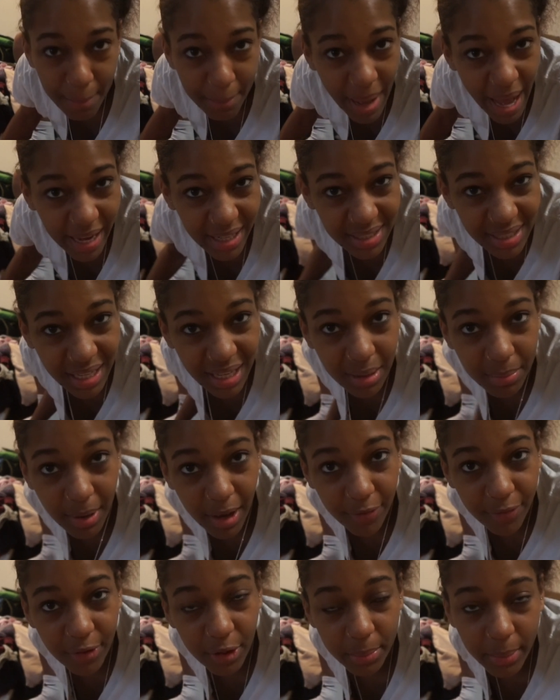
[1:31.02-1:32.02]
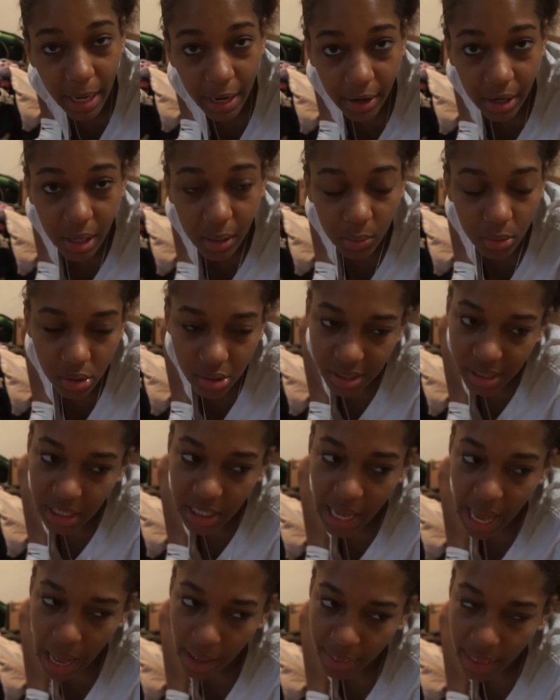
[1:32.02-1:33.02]
might set up my film area. We'll
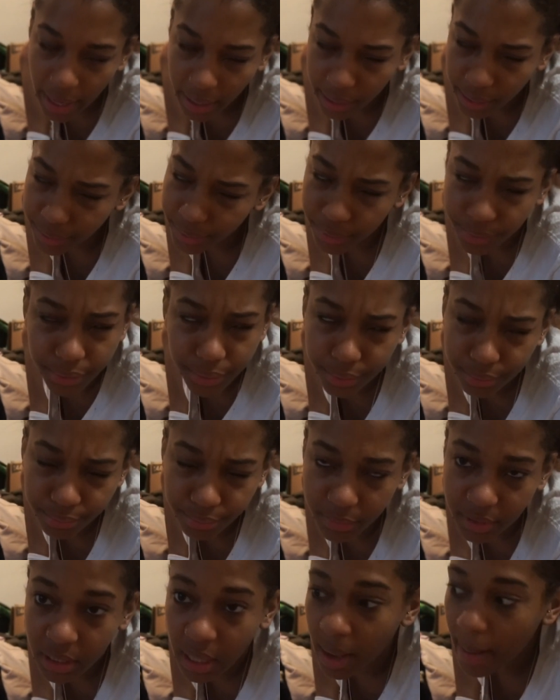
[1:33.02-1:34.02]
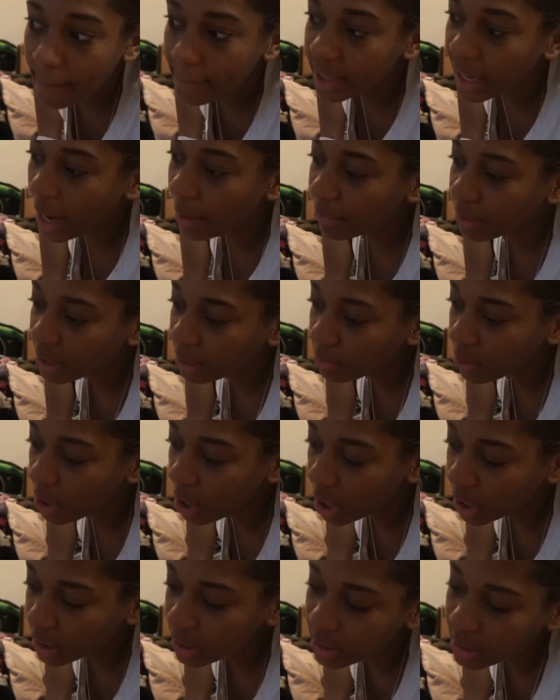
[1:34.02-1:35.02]
see how that goes. But I really
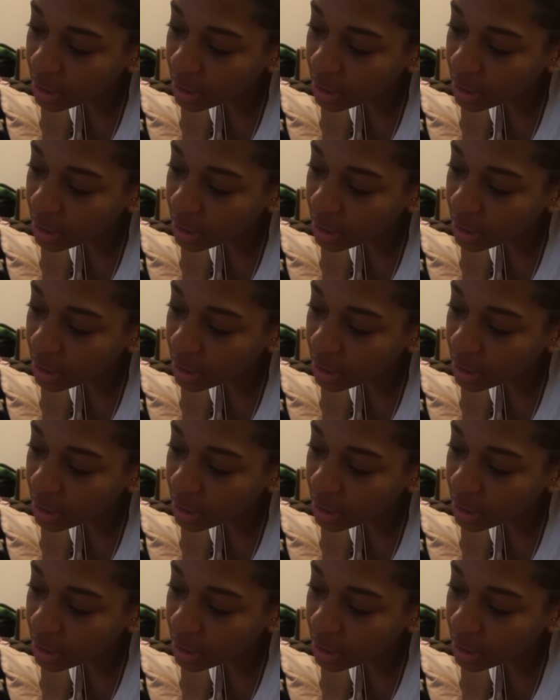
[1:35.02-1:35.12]
want all these